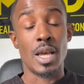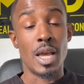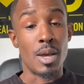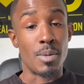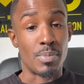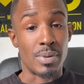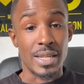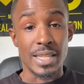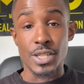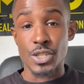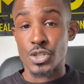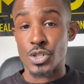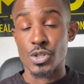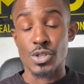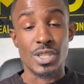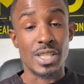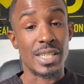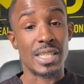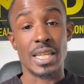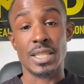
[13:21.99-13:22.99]
please use
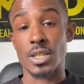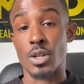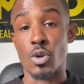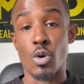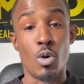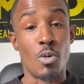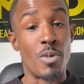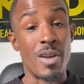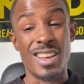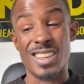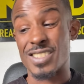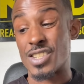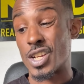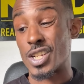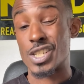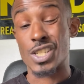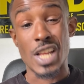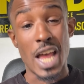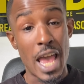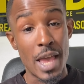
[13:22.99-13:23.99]
this as a little bit as an
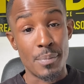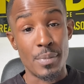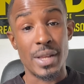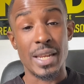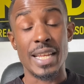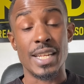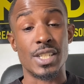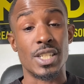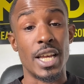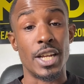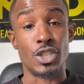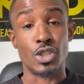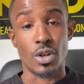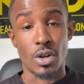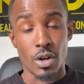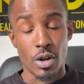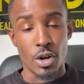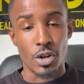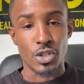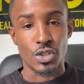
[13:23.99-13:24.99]
assignment inside your
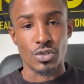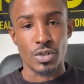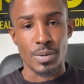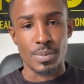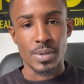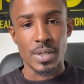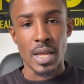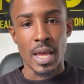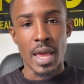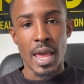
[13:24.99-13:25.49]
classrooms